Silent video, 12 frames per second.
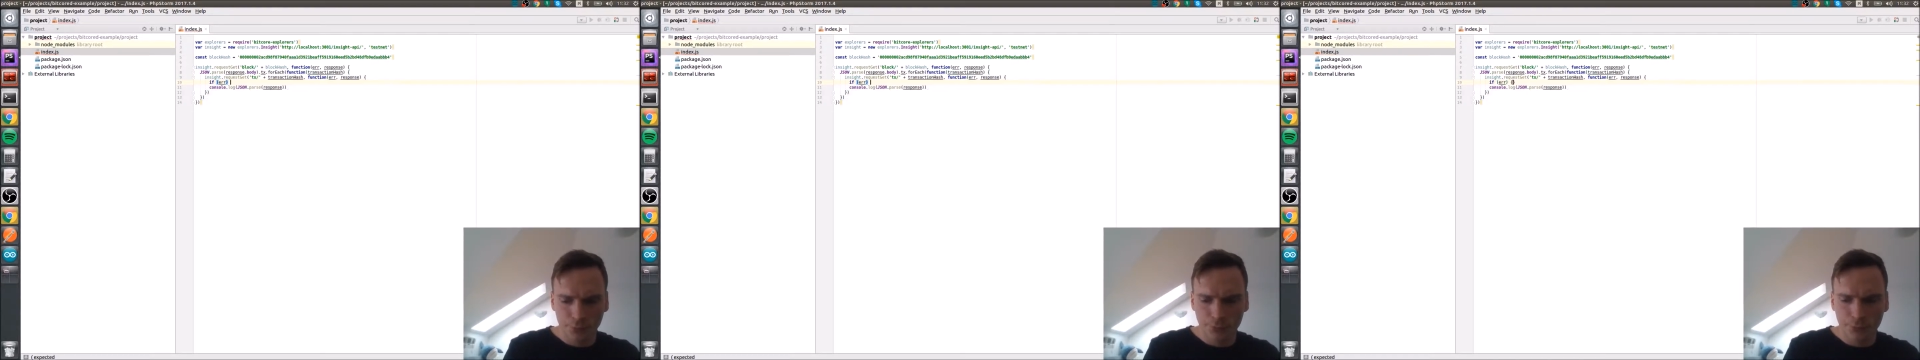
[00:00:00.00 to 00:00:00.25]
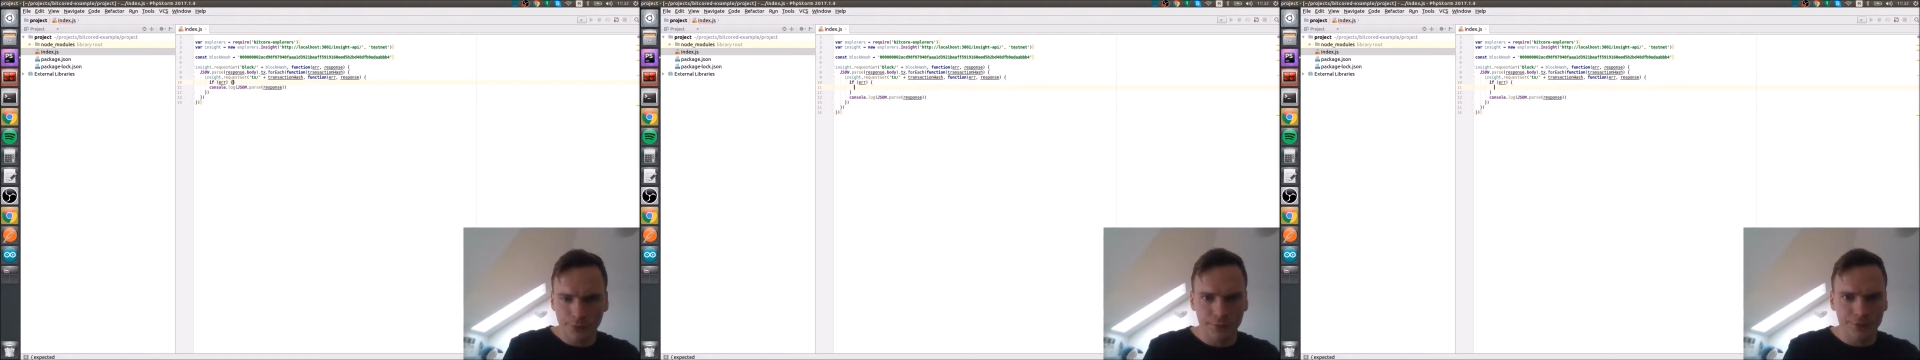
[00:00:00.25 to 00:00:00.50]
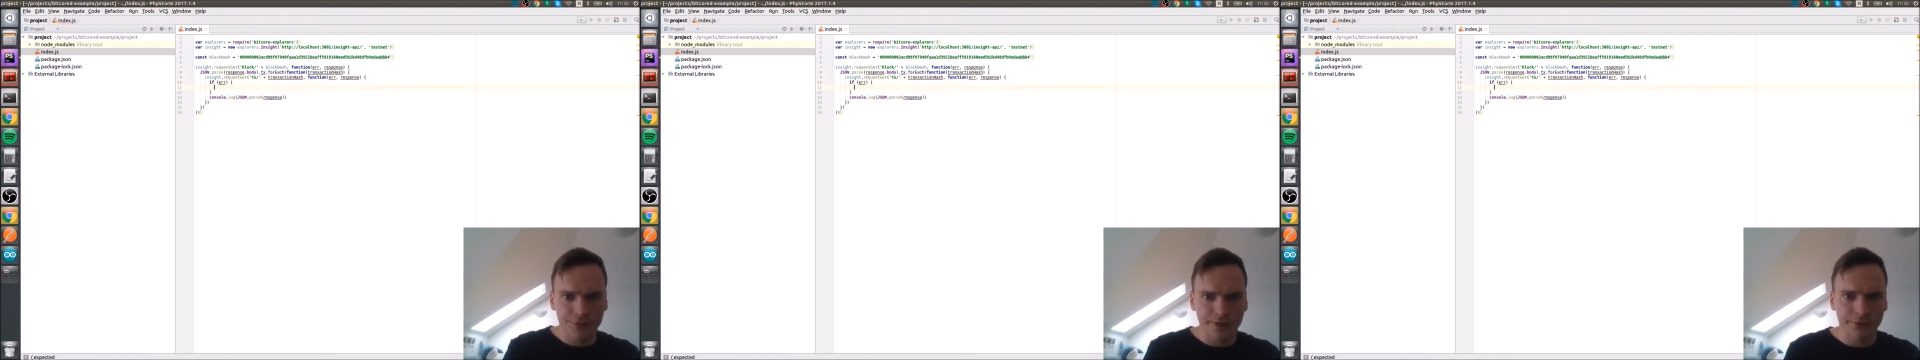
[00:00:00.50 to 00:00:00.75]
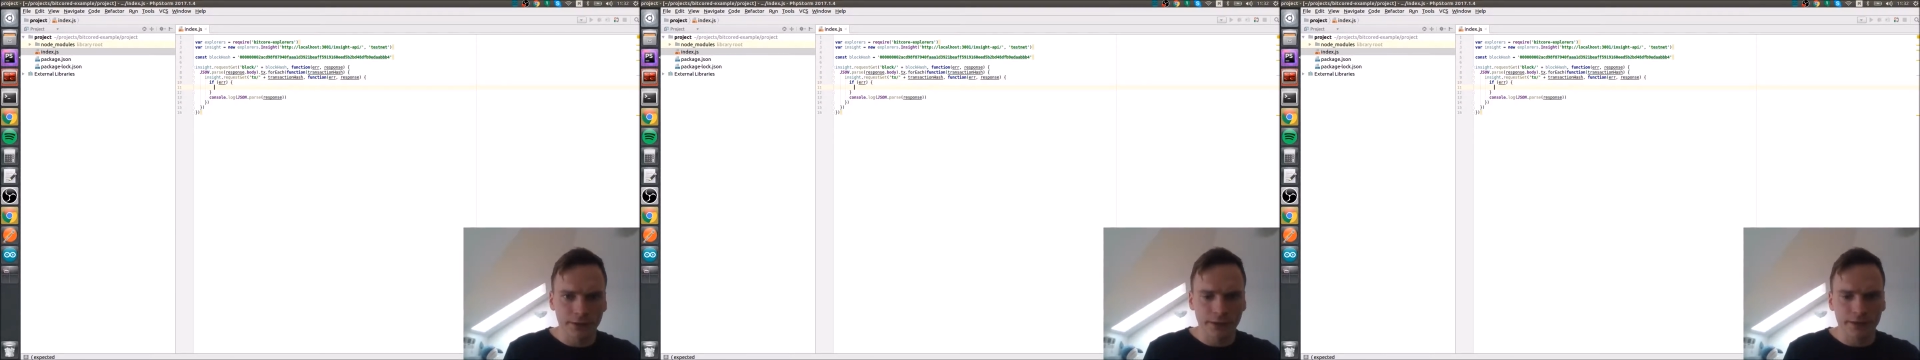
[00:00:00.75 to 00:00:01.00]
We'll do
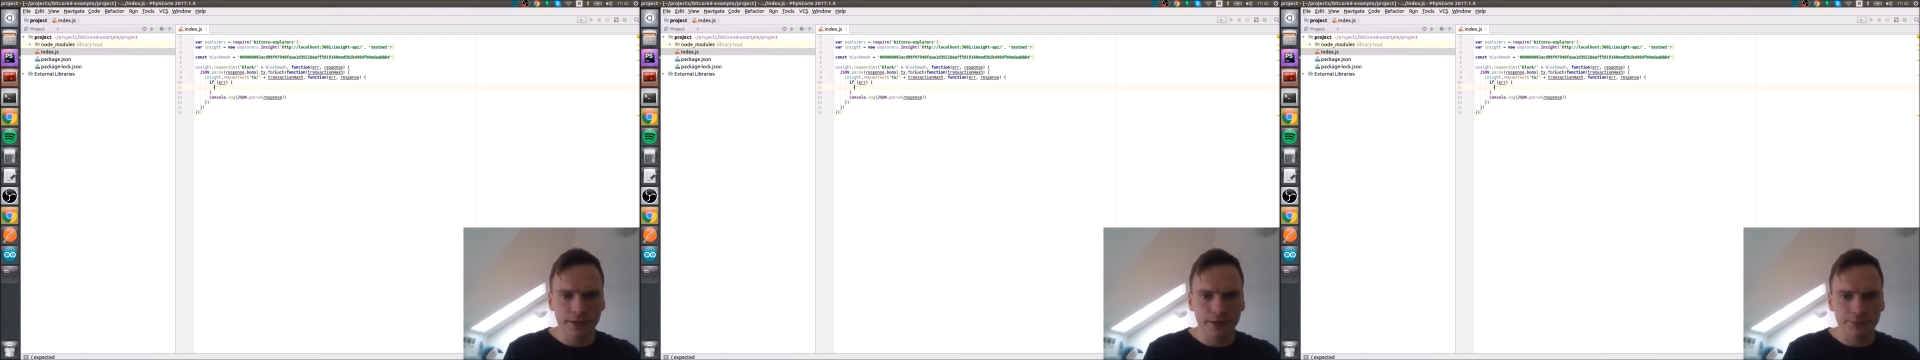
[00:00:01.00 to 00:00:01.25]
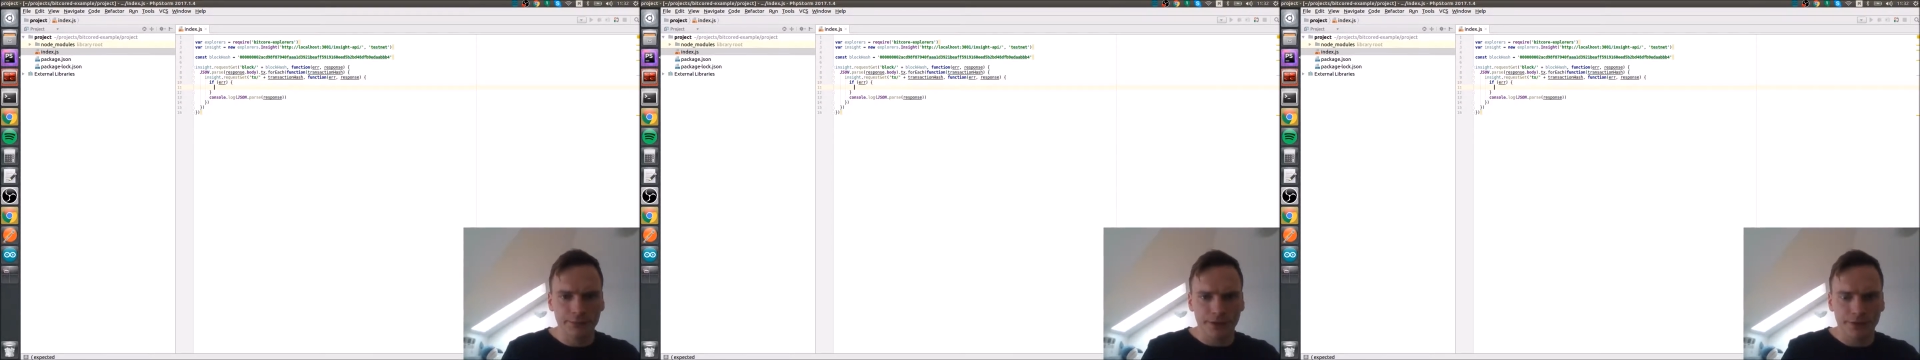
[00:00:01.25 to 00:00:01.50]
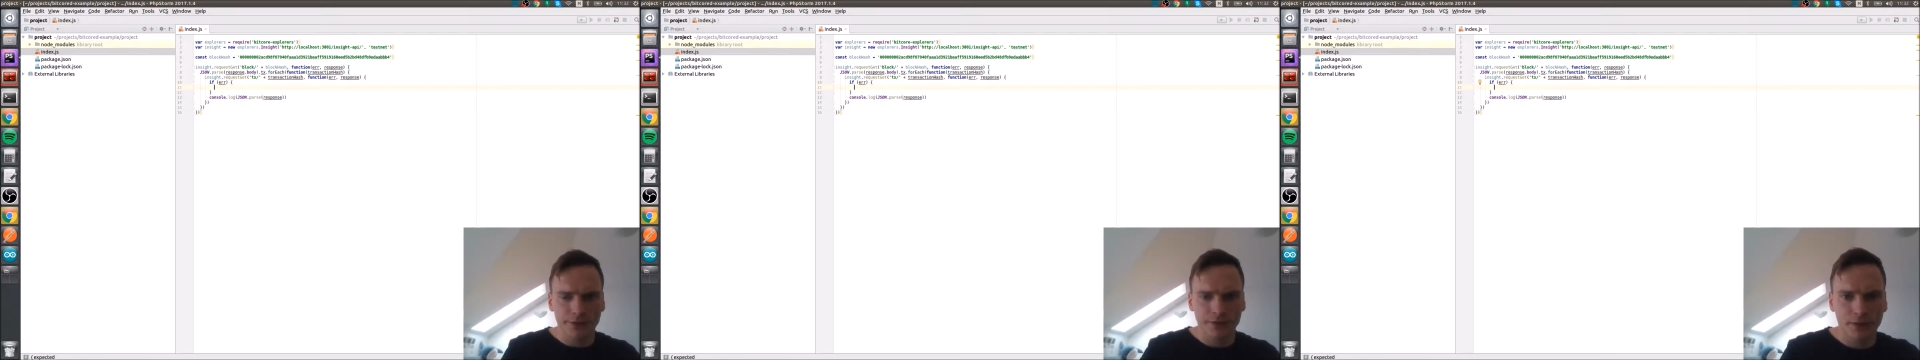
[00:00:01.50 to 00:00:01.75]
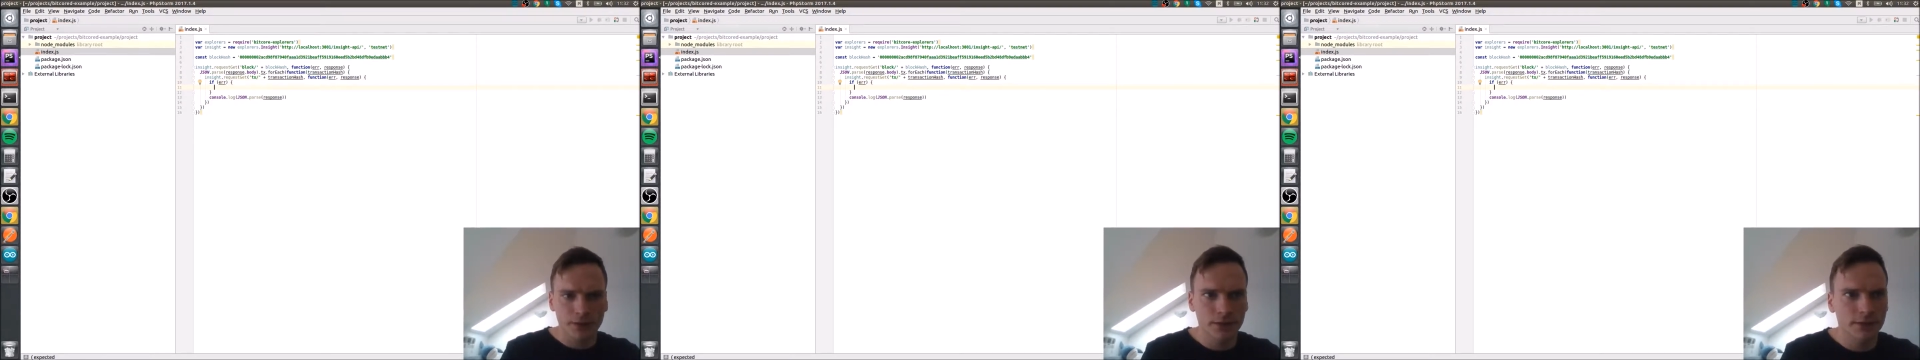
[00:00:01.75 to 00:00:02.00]
something like that because
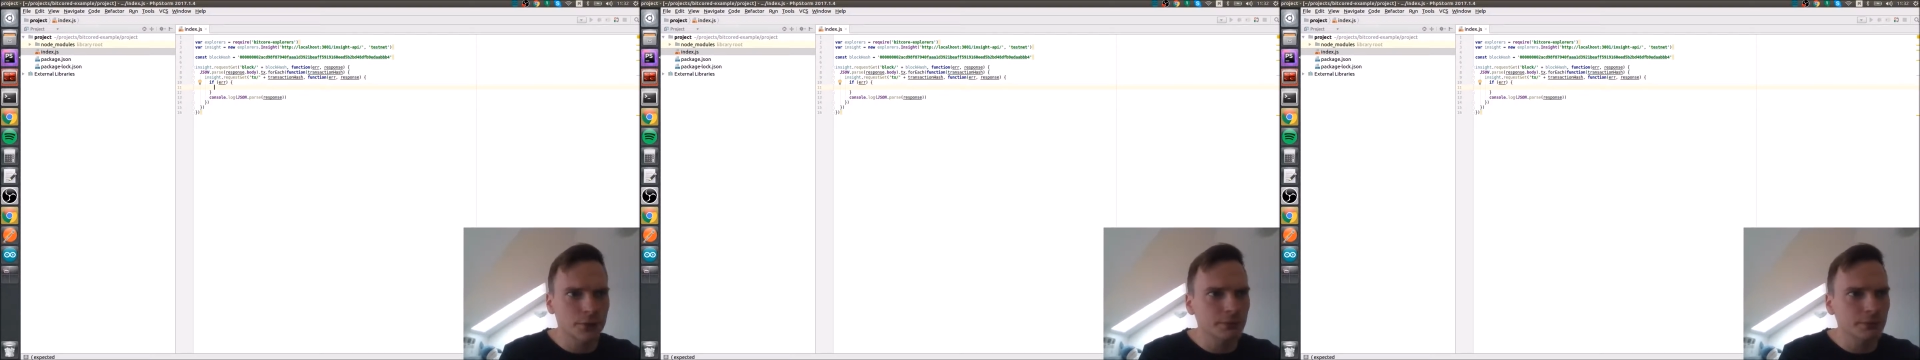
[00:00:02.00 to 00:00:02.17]
from